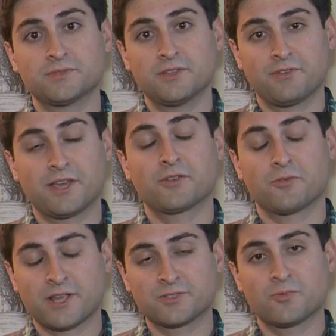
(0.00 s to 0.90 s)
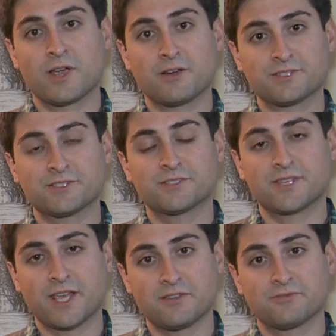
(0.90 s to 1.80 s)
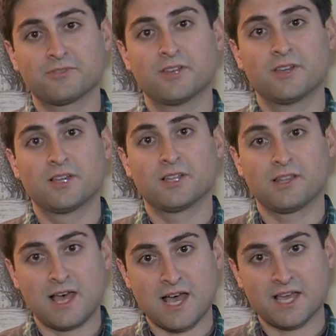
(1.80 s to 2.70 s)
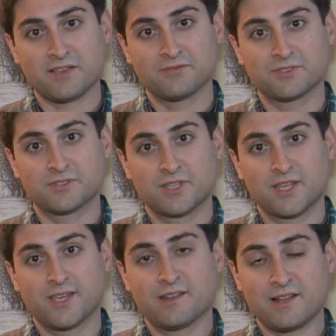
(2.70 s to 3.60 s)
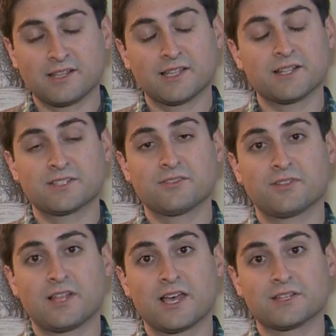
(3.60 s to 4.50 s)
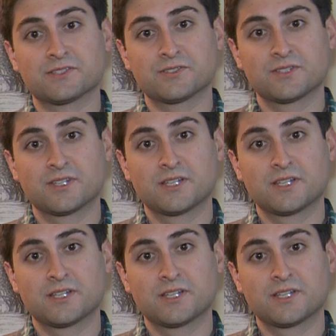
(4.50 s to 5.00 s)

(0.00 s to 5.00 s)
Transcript: If I can raise awareness to save lives and not let encephalitis